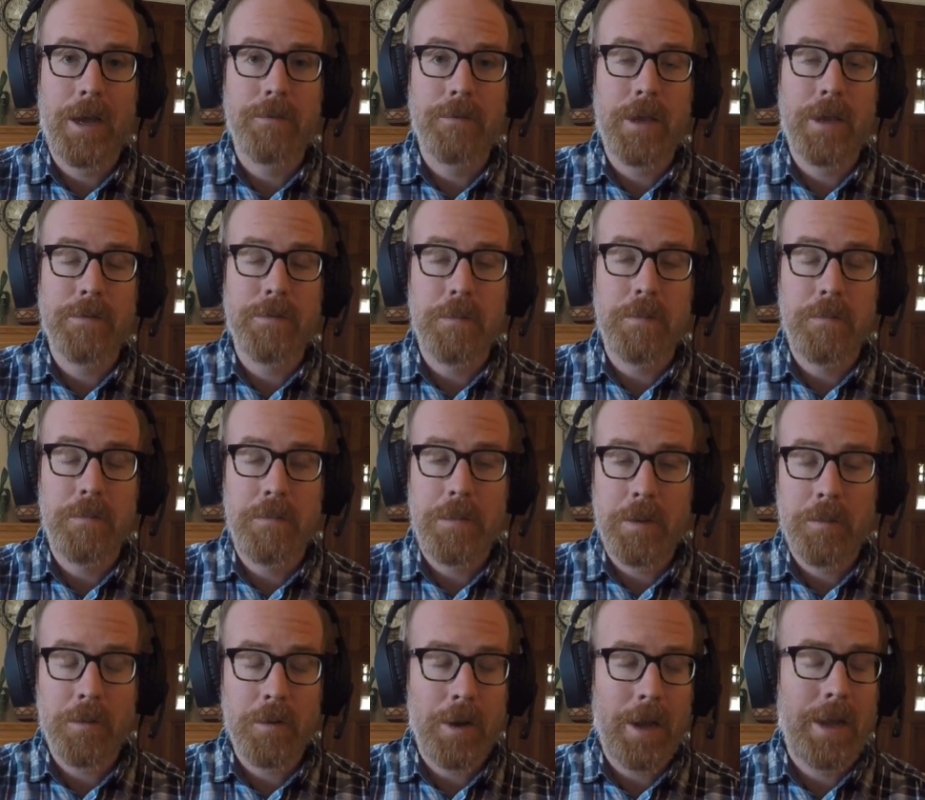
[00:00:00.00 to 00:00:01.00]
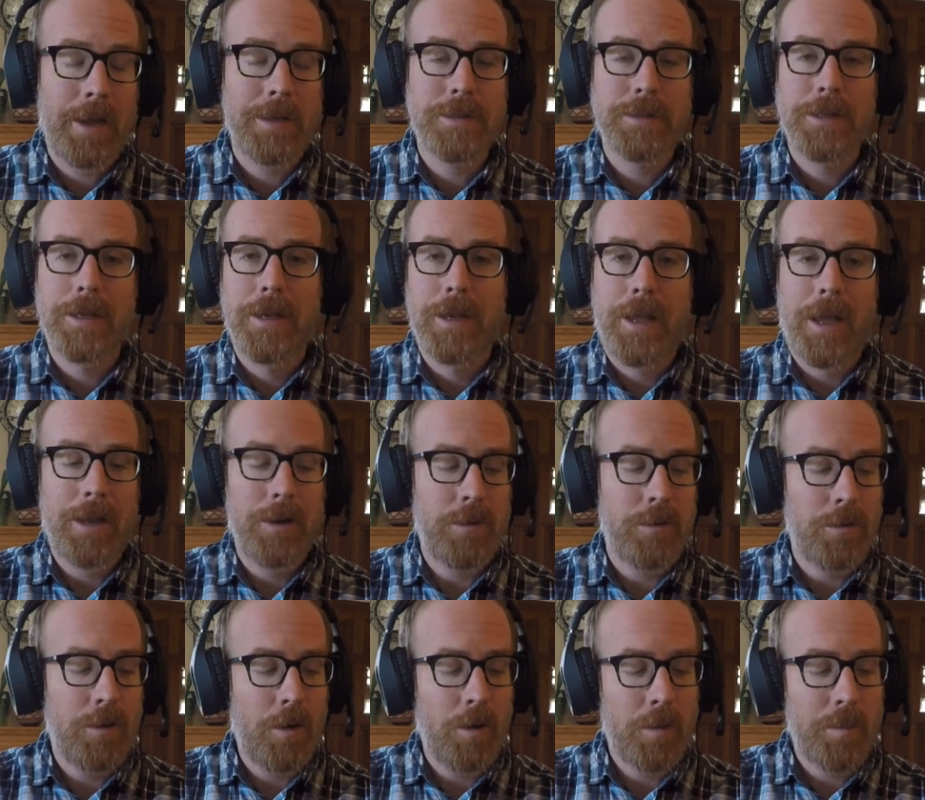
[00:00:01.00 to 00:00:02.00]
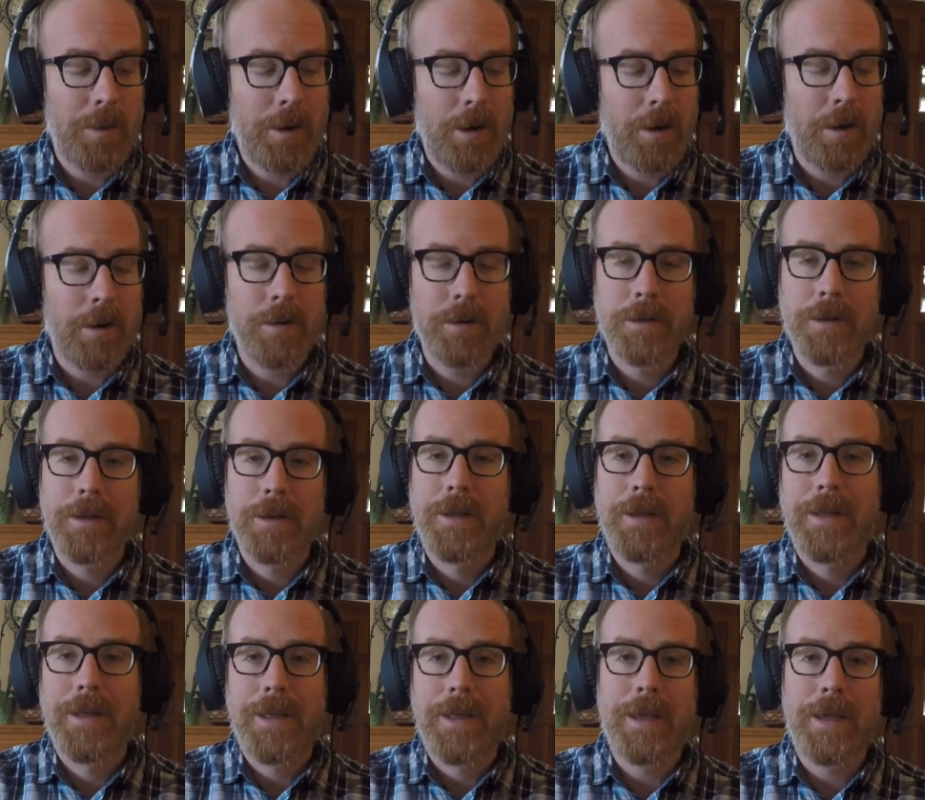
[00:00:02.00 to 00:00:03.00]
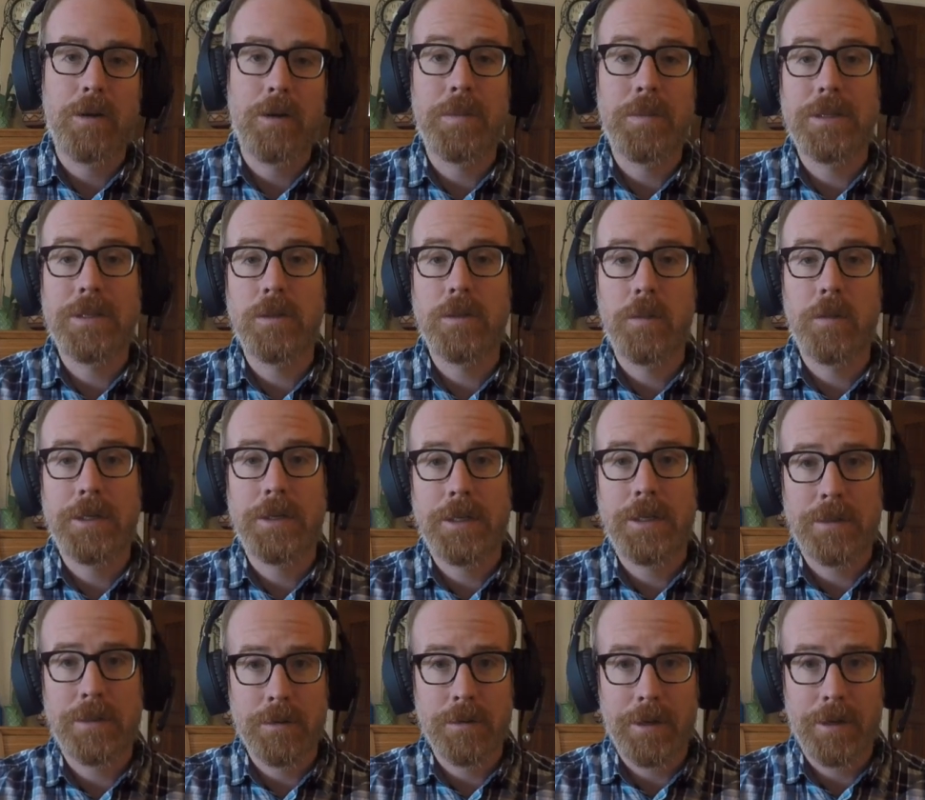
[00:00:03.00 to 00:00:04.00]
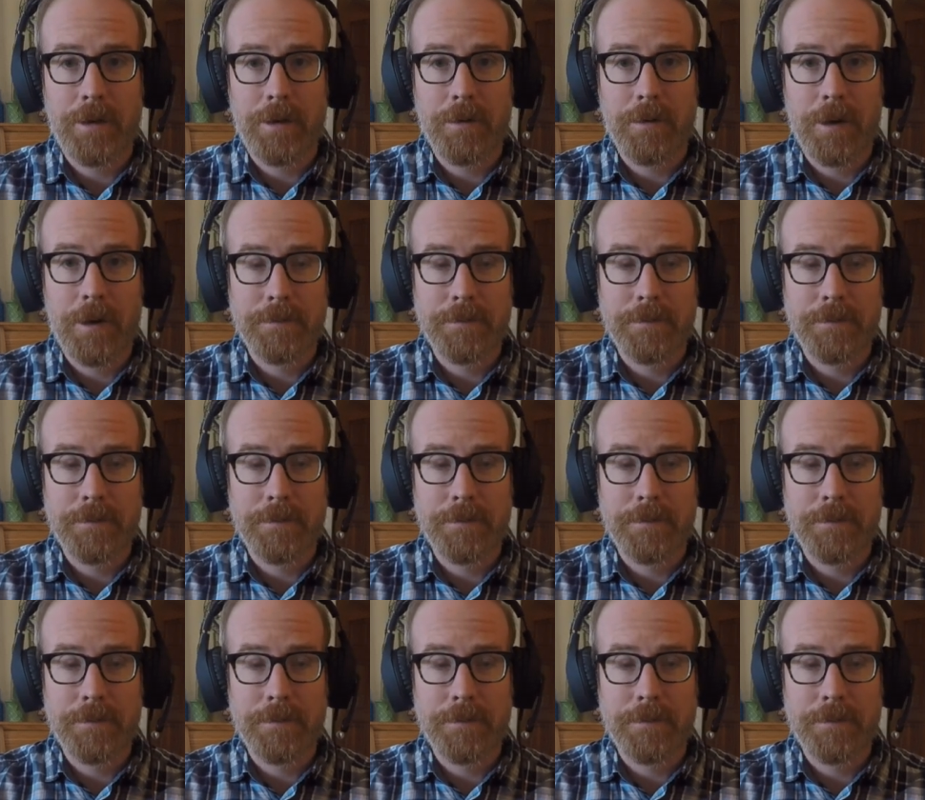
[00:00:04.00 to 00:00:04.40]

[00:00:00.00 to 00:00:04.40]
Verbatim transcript: if you haven't memorized and you know it by heart, it'll be so much easier later on.